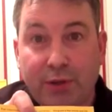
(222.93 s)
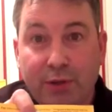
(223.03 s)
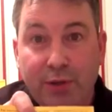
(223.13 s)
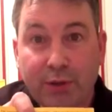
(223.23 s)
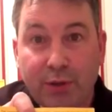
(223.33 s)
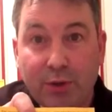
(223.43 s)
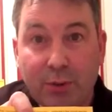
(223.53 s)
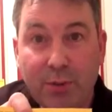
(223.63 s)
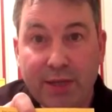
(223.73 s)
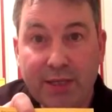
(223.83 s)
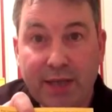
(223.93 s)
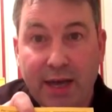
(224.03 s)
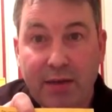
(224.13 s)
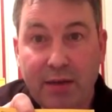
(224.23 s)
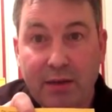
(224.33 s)
that you can all play
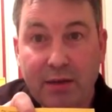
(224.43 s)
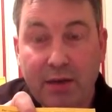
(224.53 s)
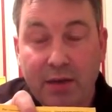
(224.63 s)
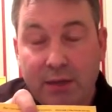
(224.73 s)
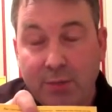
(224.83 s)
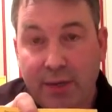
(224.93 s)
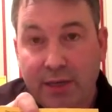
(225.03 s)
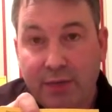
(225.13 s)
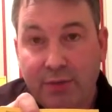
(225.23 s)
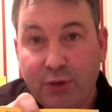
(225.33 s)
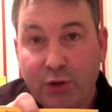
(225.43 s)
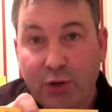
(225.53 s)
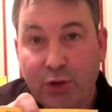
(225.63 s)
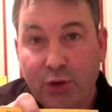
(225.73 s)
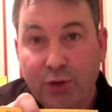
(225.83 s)
together, is pick a different
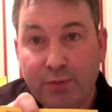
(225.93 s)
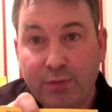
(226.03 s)
chord.